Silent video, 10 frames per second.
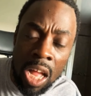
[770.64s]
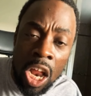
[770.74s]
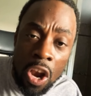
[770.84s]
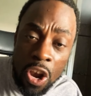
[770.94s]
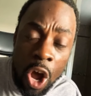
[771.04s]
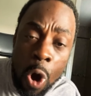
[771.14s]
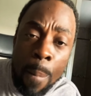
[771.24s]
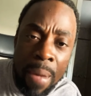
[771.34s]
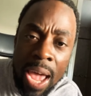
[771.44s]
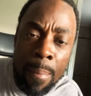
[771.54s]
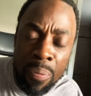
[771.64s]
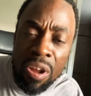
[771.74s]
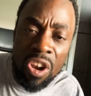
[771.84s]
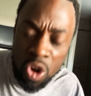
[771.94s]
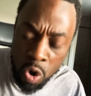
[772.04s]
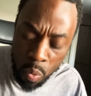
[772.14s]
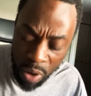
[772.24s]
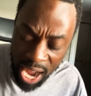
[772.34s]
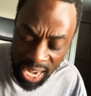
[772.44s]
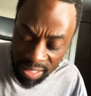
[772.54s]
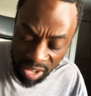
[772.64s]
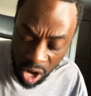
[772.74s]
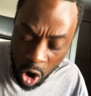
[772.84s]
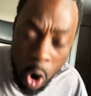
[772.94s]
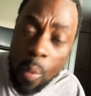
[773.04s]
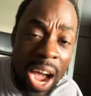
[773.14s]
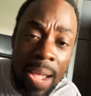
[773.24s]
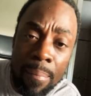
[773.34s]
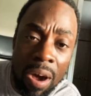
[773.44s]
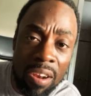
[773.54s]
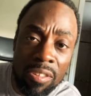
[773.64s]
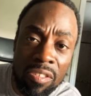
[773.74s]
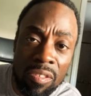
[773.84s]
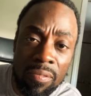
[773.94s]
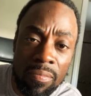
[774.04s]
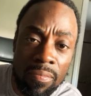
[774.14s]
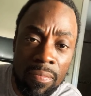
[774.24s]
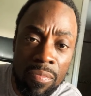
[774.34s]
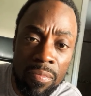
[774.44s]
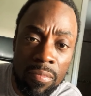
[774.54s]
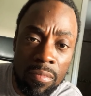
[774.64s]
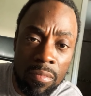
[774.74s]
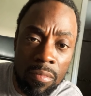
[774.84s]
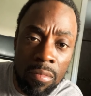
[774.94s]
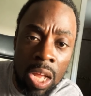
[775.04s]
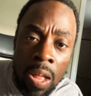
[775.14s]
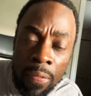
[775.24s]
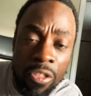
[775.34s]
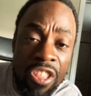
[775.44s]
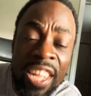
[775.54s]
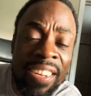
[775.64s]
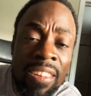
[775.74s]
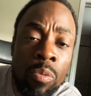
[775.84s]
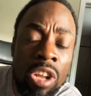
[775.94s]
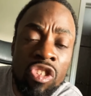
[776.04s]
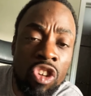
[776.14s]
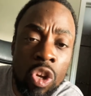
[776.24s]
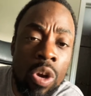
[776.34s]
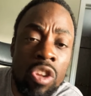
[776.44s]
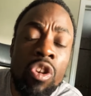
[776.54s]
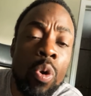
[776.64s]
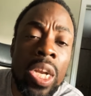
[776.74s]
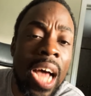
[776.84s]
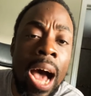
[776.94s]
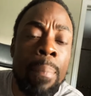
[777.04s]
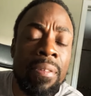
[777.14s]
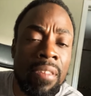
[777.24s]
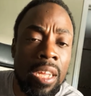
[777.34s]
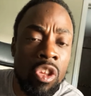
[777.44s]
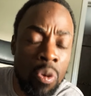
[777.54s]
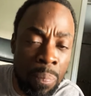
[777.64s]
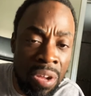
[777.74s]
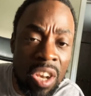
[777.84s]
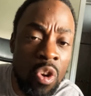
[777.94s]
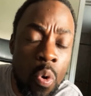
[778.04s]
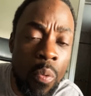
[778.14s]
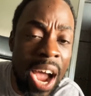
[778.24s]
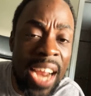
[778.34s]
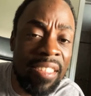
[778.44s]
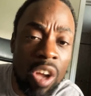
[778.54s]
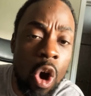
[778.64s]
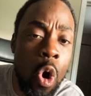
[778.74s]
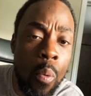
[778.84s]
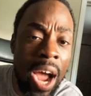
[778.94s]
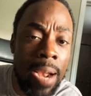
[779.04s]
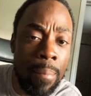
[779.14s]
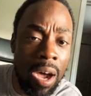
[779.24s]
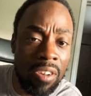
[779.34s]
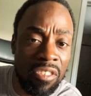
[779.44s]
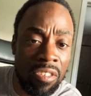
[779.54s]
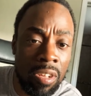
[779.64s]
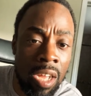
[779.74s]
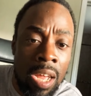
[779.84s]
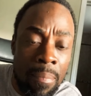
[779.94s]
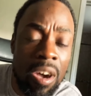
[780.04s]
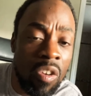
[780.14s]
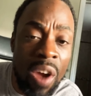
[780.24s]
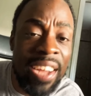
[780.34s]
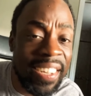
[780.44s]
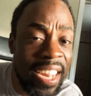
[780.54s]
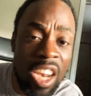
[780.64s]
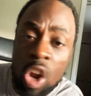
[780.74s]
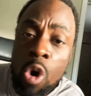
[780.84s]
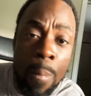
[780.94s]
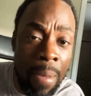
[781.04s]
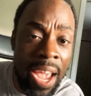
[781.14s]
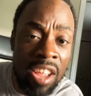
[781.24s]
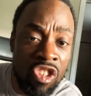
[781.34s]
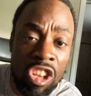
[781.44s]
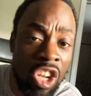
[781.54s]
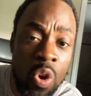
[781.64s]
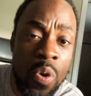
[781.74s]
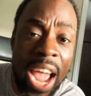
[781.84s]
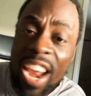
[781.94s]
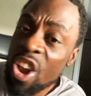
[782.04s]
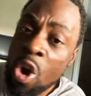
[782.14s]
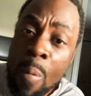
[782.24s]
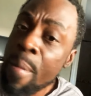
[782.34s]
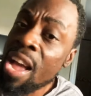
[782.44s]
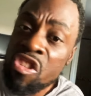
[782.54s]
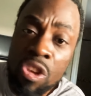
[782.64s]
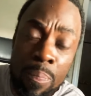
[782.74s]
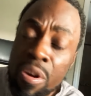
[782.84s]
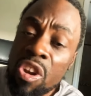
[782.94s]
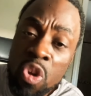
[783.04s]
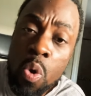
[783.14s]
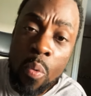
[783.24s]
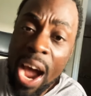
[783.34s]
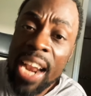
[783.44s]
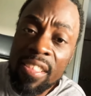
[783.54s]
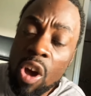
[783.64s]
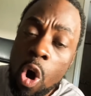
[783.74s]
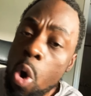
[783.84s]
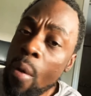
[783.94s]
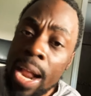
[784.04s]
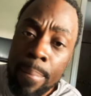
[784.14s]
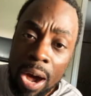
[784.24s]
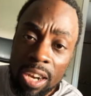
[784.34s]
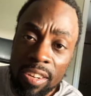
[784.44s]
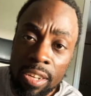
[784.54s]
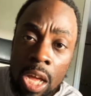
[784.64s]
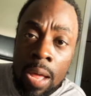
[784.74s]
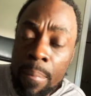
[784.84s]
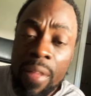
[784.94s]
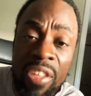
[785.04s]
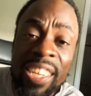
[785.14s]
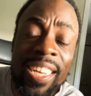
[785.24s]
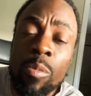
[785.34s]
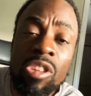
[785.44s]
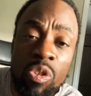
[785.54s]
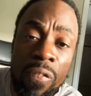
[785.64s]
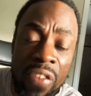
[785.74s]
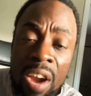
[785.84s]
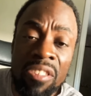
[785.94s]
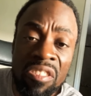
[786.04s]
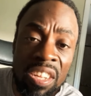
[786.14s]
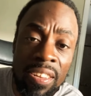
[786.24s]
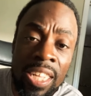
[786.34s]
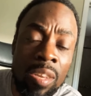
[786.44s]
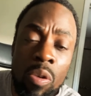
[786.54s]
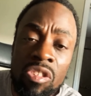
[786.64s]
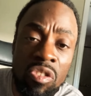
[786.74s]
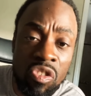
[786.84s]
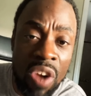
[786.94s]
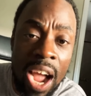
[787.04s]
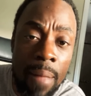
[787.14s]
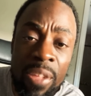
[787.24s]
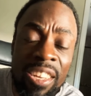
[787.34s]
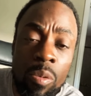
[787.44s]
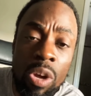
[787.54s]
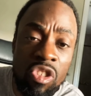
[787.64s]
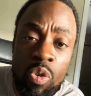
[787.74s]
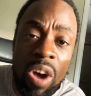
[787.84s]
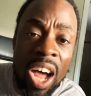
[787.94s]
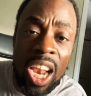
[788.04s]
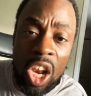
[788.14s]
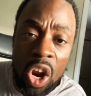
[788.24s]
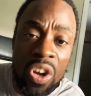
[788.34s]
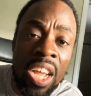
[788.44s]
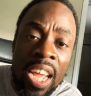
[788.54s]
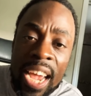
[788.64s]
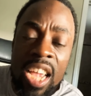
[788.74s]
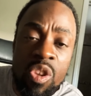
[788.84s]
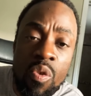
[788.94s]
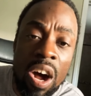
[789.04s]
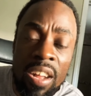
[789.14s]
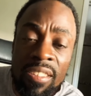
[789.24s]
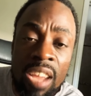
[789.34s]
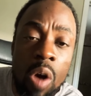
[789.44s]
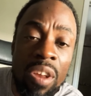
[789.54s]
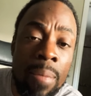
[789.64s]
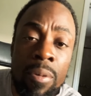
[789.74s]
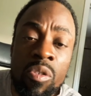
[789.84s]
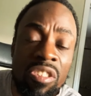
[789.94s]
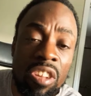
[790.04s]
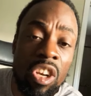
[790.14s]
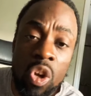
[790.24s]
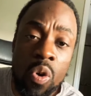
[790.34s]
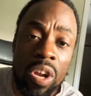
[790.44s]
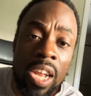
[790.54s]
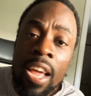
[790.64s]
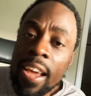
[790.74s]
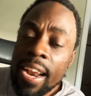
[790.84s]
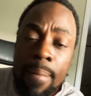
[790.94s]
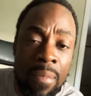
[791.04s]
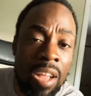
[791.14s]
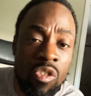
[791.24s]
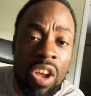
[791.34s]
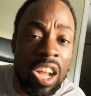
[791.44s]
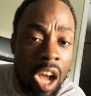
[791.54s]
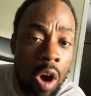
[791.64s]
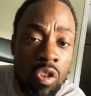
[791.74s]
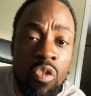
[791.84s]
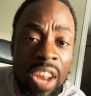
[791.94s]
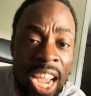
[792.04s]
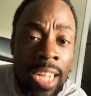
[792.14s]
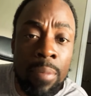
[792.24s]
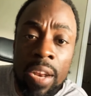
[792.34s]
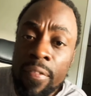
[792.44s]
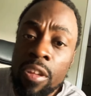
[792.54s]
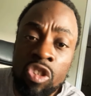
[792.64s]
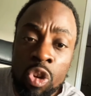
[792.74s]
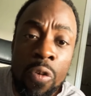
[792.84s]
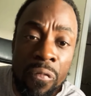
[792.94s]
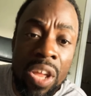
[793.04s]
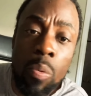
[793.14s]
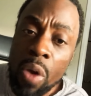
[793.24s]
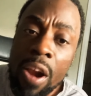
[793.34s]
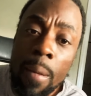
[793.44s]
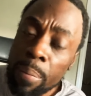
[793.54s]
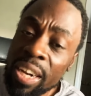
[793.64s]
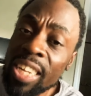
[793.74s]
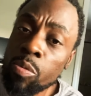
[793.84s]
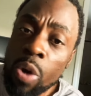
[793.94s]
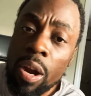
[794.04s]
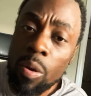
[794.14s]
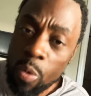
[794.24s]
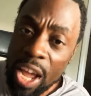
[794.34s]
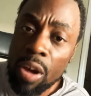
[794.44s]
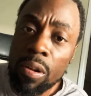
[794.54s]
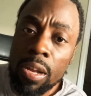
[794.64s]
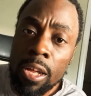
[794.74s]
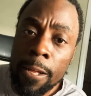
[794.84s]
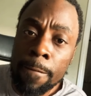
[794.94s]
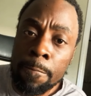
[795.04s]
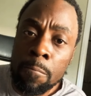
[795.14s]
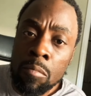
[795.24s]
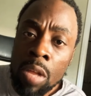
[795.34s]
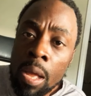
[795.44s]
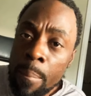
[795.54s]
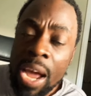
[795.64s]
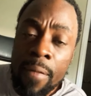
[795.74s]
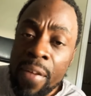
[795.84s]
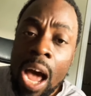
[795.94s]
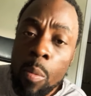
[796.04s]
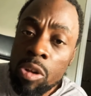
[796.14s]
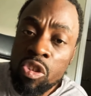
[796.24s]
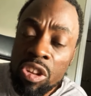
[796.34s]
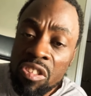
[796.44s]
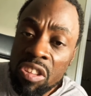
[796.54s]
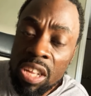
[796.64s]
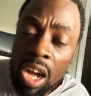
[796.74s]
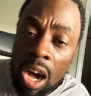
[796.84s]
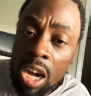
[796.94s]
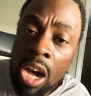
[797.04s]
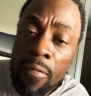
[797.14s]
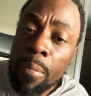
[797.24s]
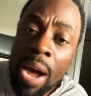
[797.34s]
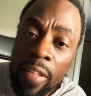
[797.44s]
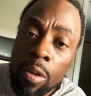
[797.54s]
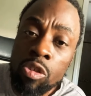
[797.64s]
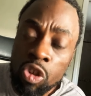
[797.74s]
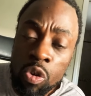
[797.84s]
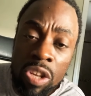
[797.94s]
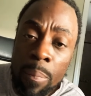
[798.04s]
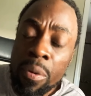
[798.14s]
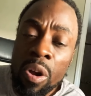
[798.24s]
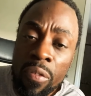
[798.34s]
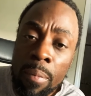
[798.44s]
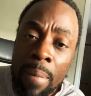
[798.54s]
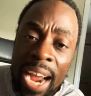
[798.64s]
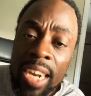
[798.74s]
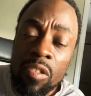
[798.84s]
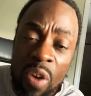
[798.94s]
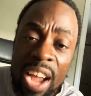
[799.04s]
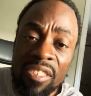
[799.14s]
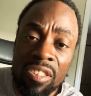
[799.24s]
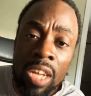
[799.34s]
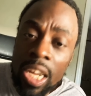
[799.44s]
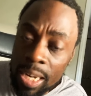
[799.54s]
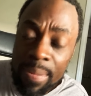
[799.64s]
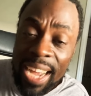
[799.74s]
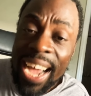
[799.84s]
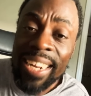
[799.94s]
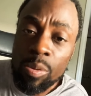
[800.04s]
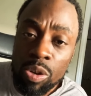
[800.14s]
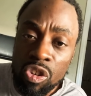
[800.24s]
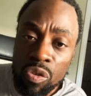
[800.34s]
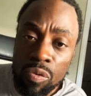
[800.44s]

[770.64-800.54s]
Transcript: No man put new wine into old wine bottles. This is what you're doing. You're doing the opposite. You put new wine into old wine bottles. But Christ said no man should do that. No man should put new wine into old wine bottles. But this is what you Pharisees, this is what you scribe, this is what you unlearned and you untaught hypocrites are doing. And I'm not trying to call you names, but if the shoe fit, wear it. Please wear it well. Matter of fact, I want you to uh, come from out of those shoes and put on the mind of Christ, to be honest with you.